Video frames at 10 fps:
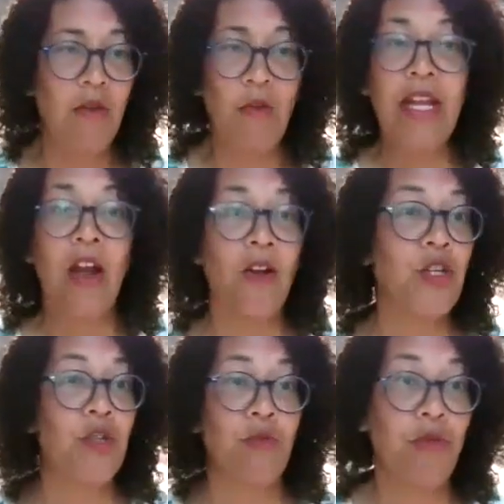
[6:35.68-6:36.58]
we are
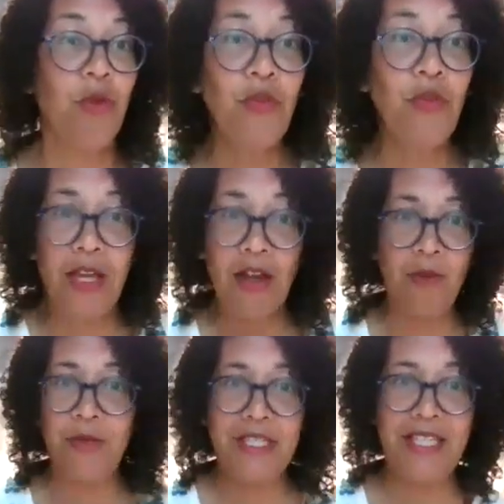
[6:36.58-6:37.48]
proving
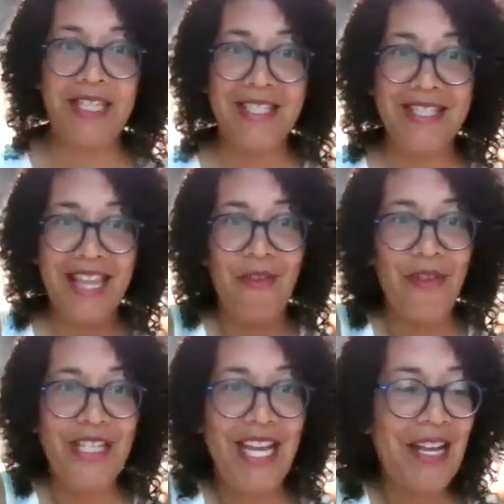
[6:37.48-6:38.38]
our resilience
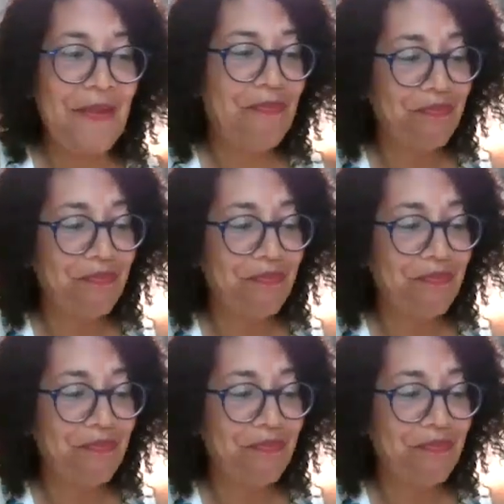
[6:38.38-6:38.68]
every day.